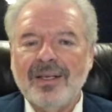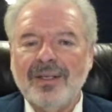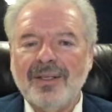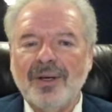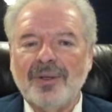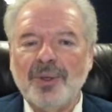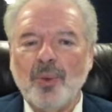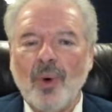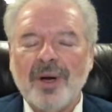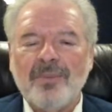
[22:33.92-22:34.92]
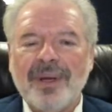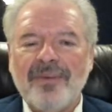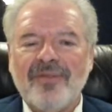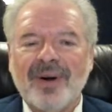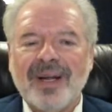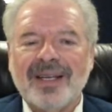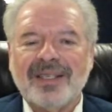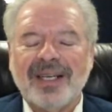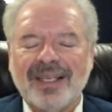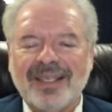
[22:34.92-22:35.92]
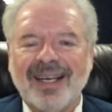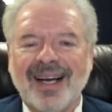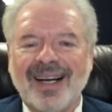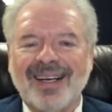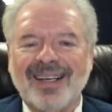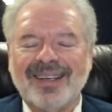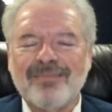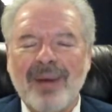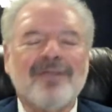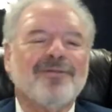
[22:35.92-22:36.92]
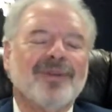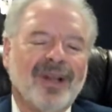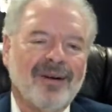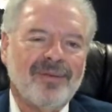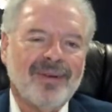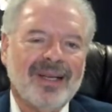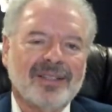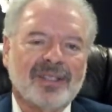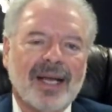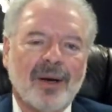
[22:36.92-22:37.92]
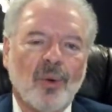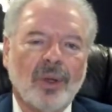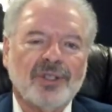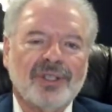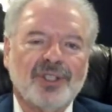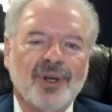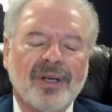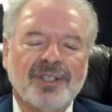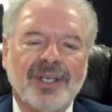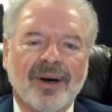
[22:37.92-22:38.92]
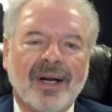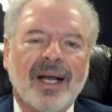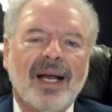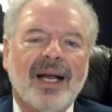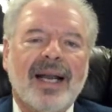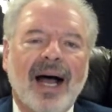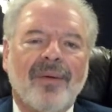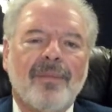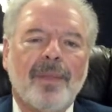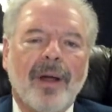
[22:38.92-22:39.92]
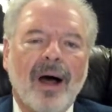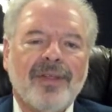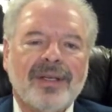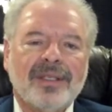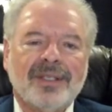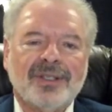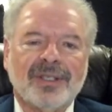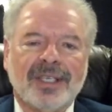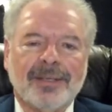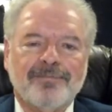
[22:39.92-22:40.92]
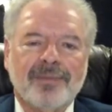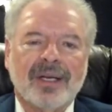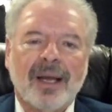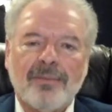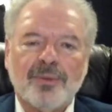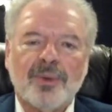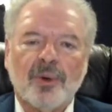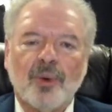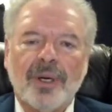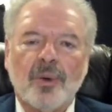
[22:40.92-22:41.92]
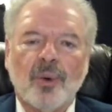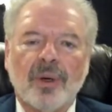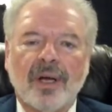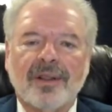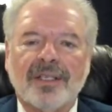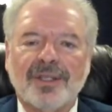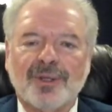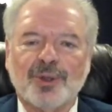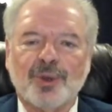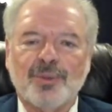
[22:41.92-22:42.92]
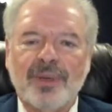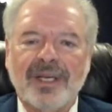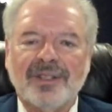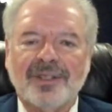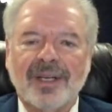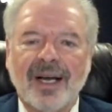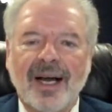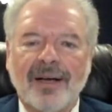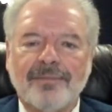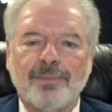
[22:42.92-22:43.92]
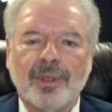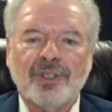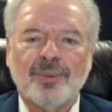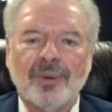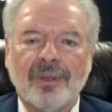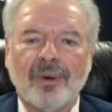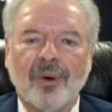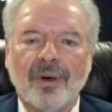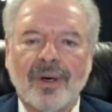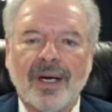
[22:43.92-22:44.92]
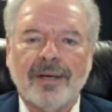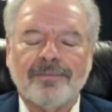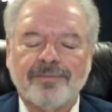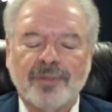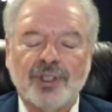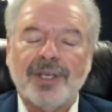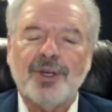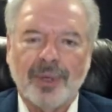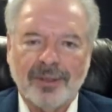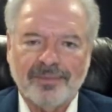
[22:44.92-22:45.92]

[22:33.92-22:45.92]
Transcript: You want to be very mindful of just kind of what's in charge here. Now, authenticity, it comes from the Greek word authentikos, which means principle or genuine.